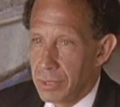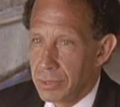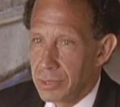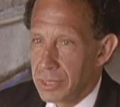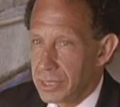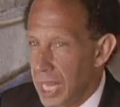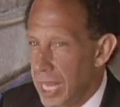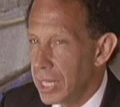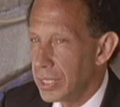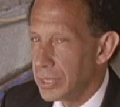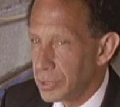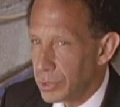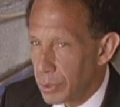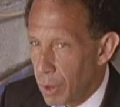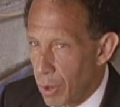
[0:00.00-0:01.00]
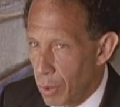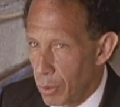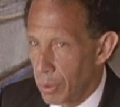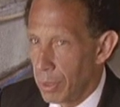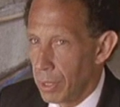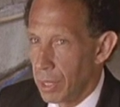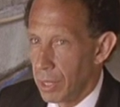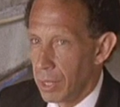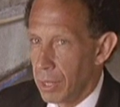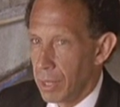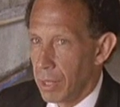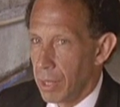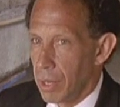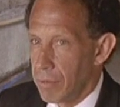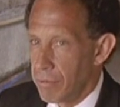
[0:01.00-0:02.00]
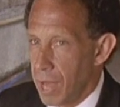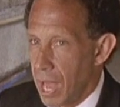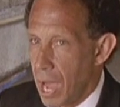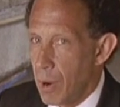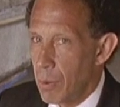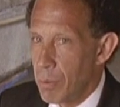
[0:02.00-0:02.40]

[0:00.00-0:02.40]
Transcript: to take control of how